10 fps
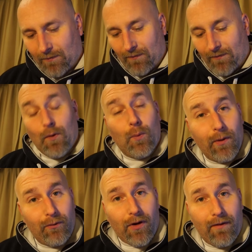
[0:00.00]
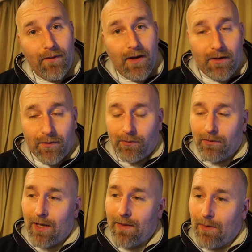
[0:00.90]
four-wheel drive vehicles,
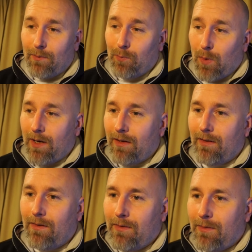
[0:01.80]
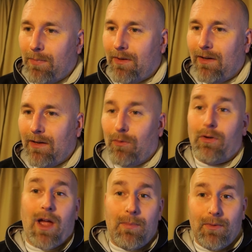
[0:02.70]
and there was one or a
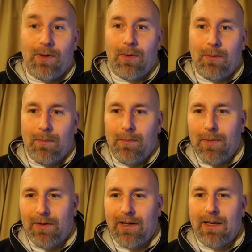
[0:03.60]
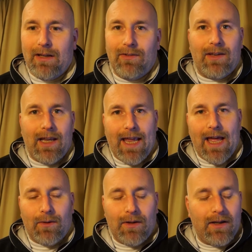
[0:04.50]
couple that particularly stick
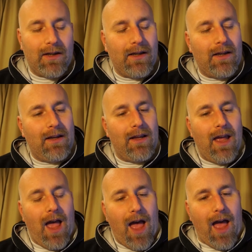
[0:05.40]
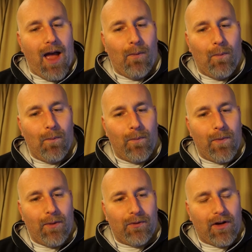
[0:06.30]
out. And
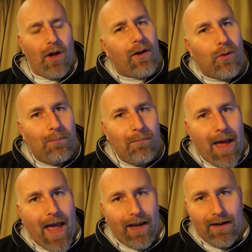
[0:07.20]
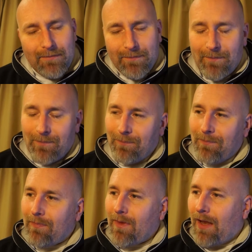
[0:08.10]
there was a guy called Mac.
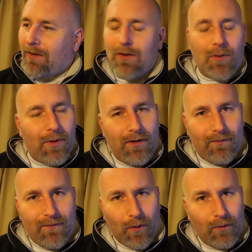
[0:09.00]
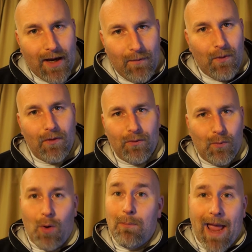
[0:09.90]
I don't know what his full name was or
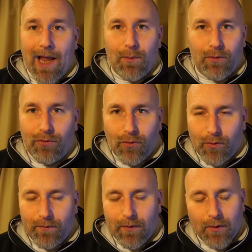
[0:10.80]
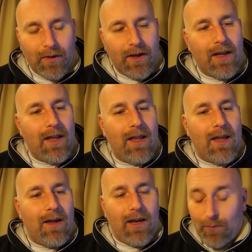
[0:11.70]
what Mac was short for.
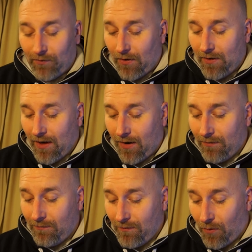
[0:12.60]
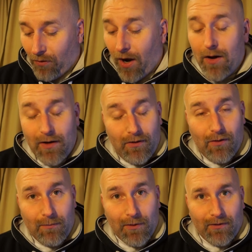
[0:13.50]
He was only known, or I only
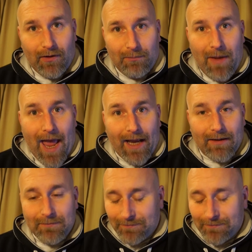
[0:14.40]
knew him as Mac.